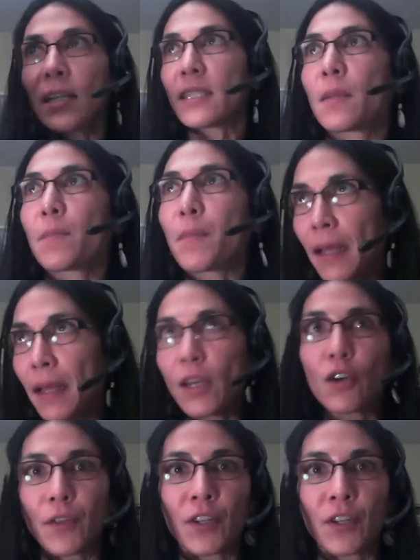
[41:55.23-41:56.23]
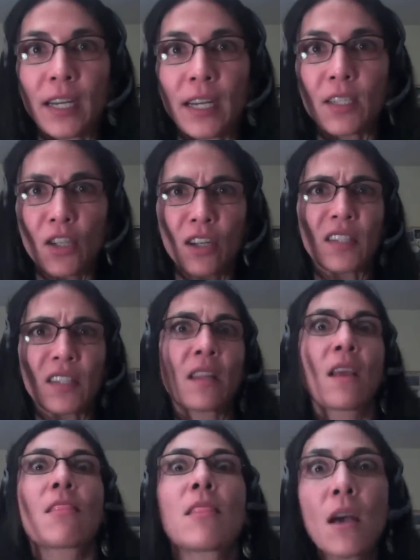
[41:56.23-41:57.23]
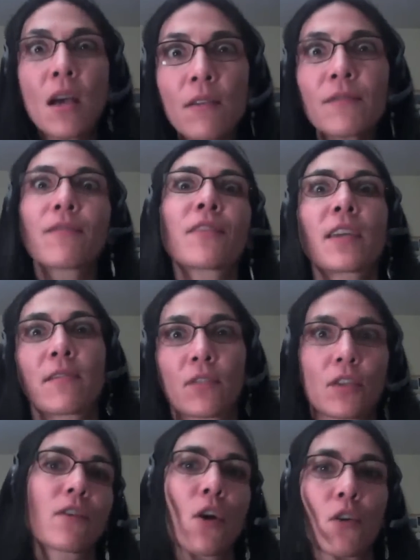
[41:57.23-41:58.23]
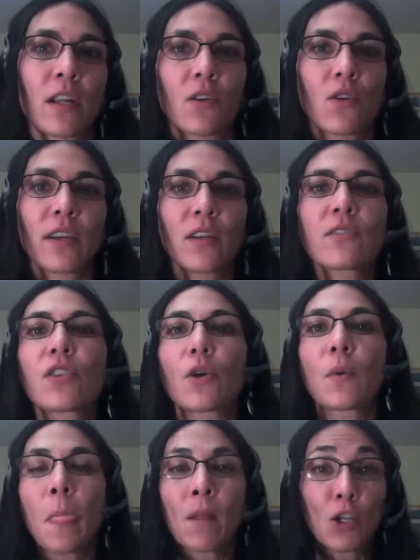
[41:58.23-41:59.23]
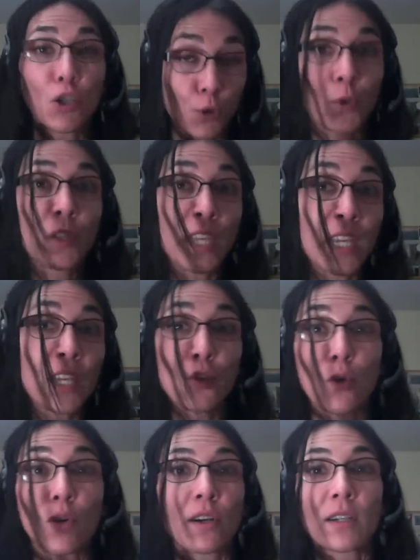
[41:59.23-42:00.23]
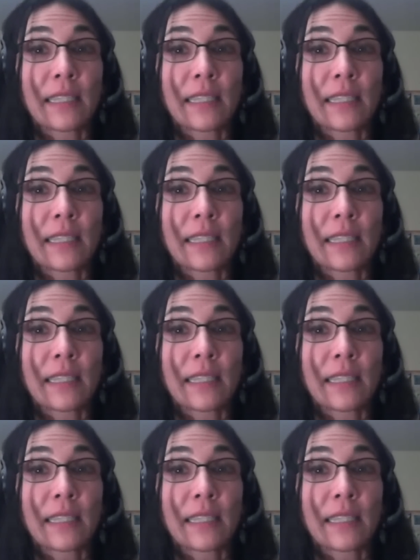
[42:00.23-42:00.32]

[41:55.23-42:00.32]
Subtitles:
did paleo for 30 days, and all of a sudden they love the flavor of coconut oil. So truly your